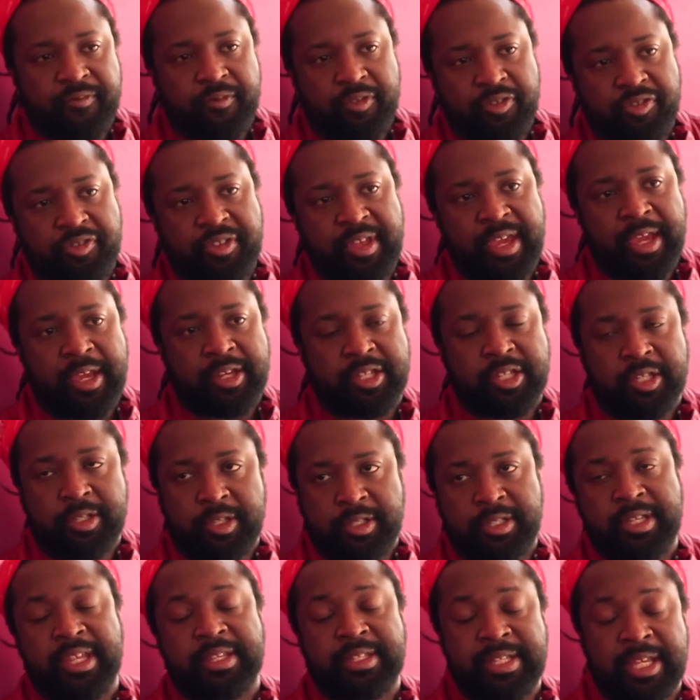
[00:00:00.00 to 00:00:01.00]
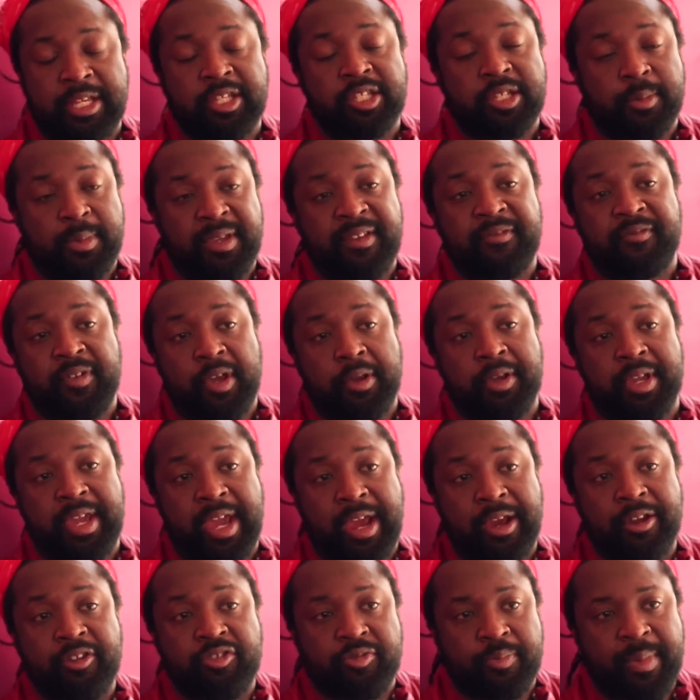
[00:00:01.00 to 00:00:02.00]
Christianity that tend to be very
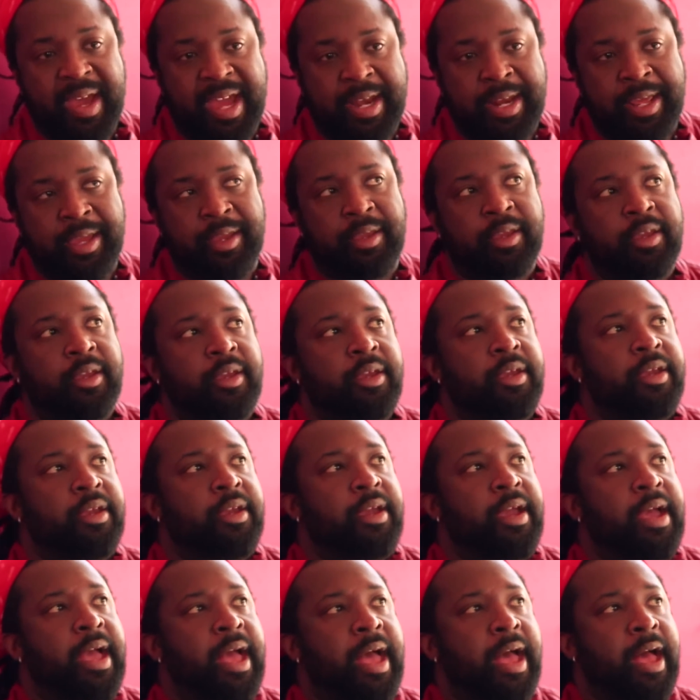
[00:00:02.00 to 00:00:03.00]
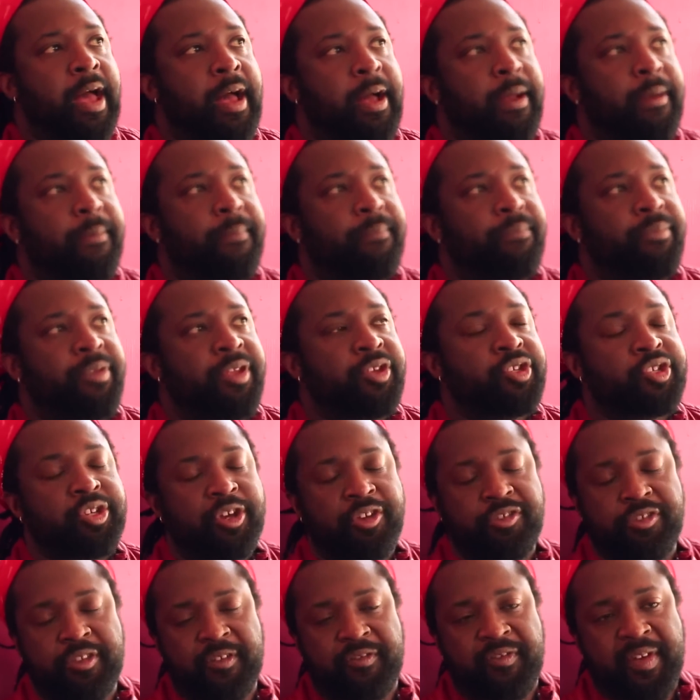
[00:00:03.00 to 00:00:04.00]
charismatic
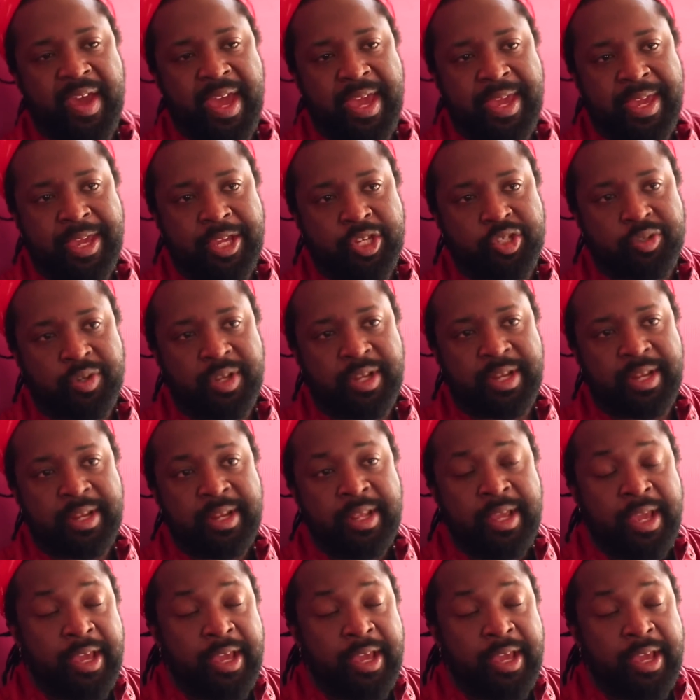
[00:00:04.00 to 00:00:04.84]
justify hatred.